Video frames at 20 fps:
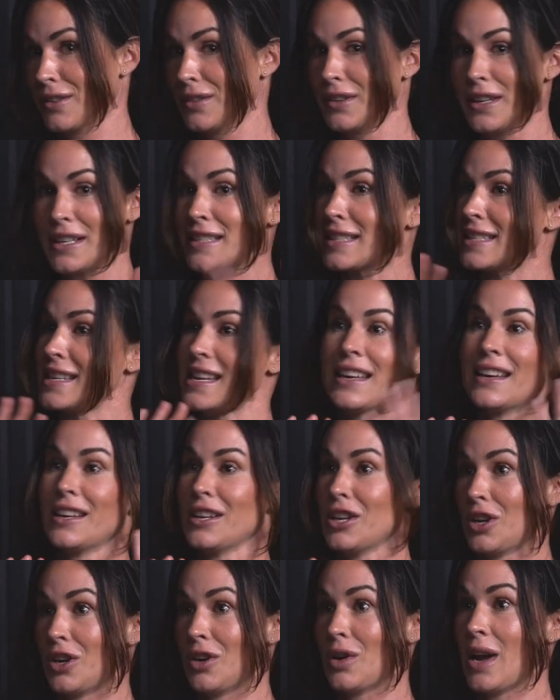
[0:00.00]
listening
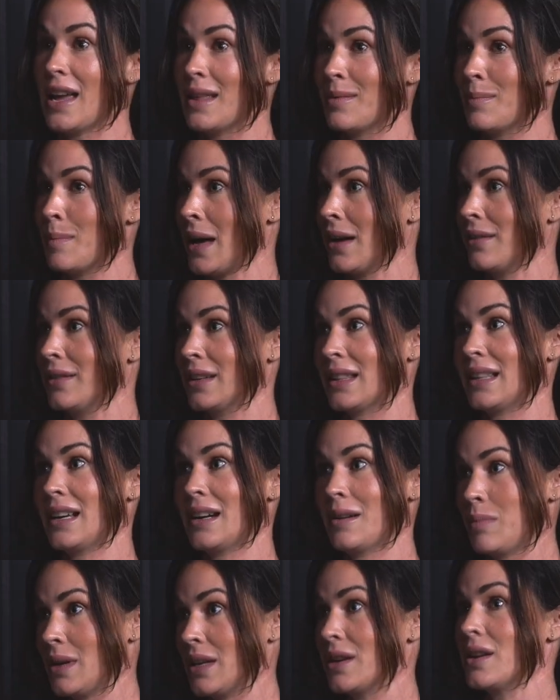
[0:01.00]
and you're in pelvic
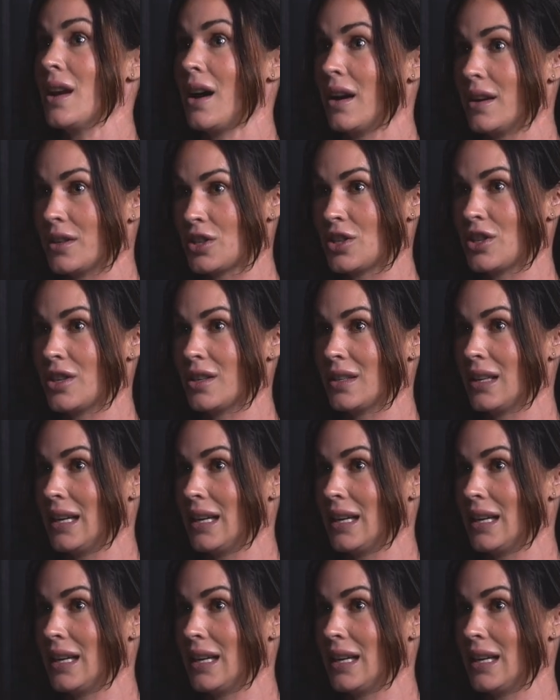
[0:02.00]
therapy and not sure,